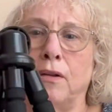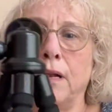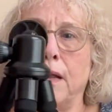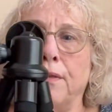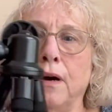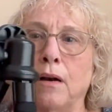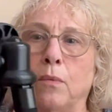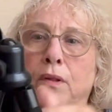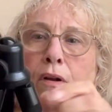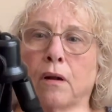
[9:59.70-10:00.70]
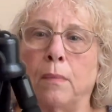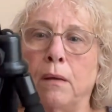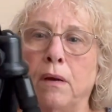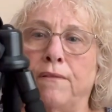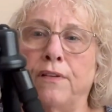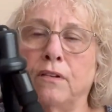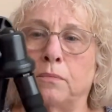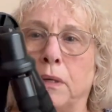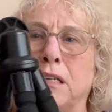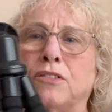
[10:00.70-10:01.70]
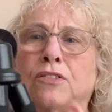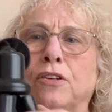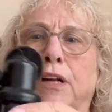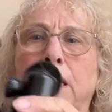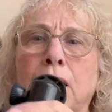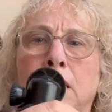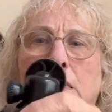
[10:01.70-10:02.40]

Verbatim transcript: than I thought it was going to be, but it feels pretty sturdy.